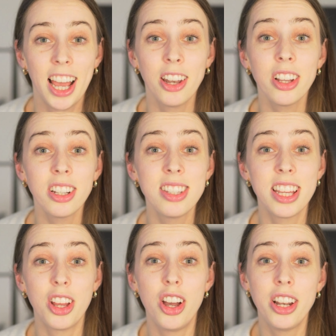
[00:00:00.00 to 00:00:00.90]
And like I
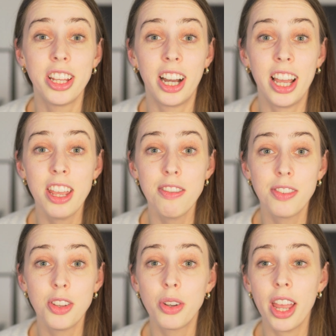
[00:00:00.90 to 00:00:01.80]
said earlier, if
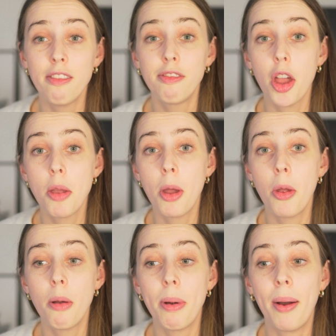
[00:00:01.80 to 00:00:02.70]
you get in
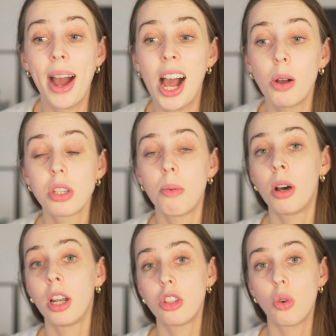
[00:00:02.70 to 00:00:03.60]
FOMO about how
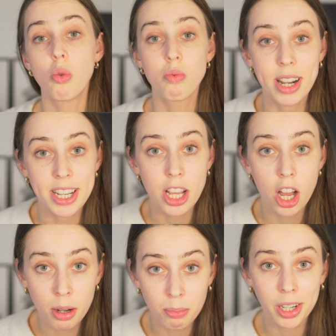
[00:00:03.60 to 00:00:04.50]
someone has already
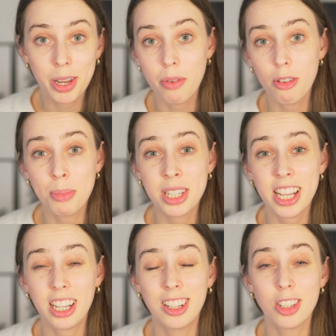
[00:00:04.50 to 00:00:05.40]
earned money with a
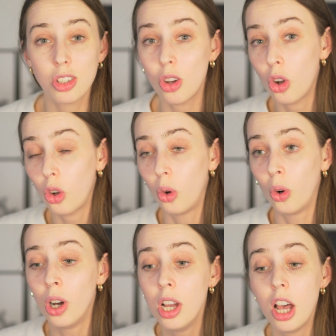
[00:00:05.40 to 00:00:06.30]
particular stock
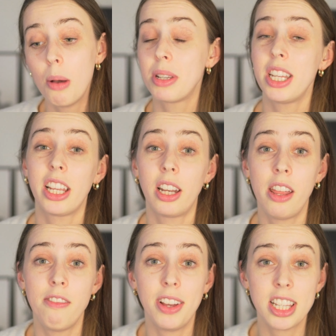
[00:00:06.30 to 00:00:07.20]
or a
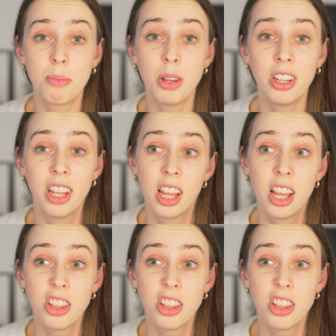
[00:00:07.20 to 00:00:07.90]
particular investment,